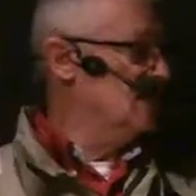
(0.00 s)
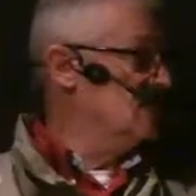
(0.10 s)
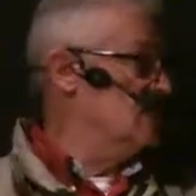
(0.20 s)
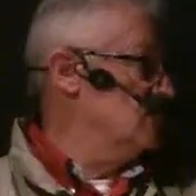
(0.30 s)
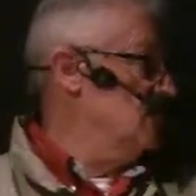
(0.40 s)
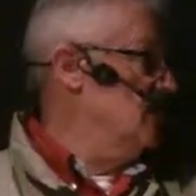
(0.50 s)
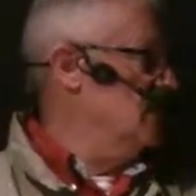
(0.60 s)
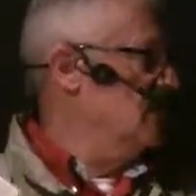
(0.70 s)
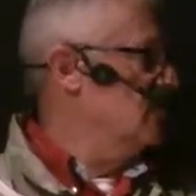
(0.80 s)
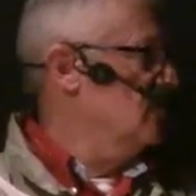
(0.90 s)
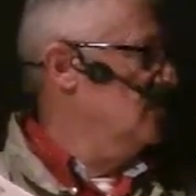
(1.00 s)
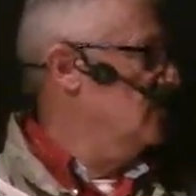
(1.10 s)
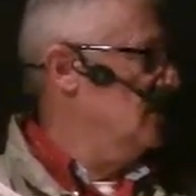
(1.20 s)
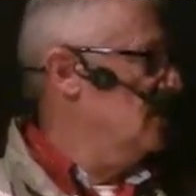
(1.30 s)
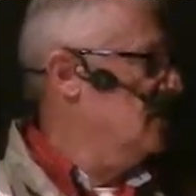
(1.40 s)
is really about the only
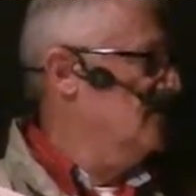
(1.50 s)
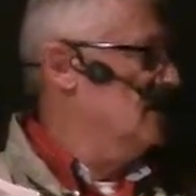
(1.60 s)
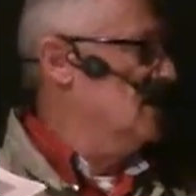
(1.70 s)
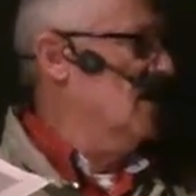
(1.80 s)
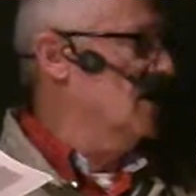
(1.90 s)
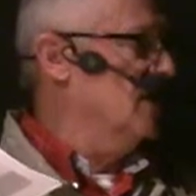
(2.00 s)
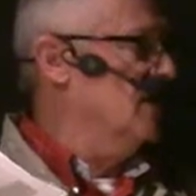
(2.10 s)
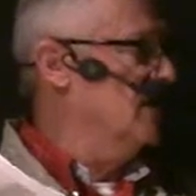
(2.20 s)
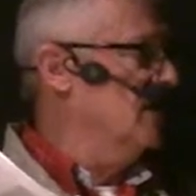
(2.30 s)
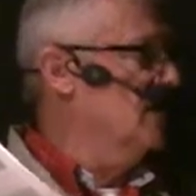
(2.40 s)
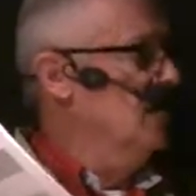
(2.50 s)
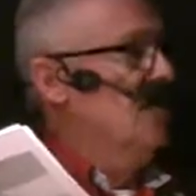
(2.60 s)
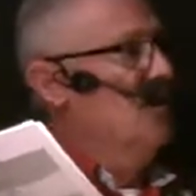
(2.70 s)
thing that I've designed, other than